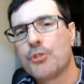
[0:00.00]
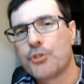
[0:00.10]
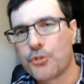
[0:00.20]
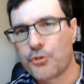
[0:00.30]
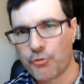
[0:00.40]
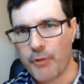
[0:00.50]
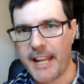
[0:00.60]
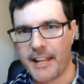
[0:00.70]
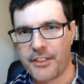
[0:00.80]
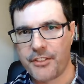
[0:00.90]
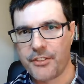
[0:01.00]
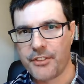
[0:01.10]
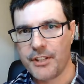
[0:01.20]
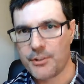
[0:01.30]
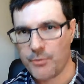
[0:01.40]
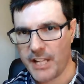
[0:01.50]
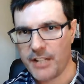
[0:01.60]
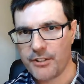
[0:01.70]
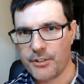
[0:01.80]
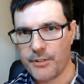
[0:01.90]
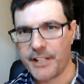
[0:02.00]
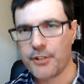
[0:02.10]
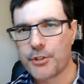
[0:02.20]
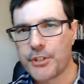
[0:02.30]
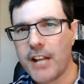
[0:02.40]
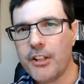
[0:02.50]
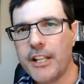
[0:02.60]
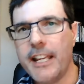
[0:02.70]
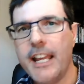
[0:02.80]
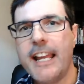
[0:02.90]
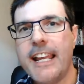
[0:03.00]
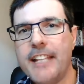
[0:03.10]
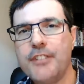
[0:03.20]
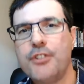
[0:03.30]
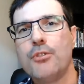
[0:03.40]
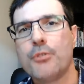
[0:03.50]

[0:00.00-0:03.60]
strength. is what you're doing. You're selling into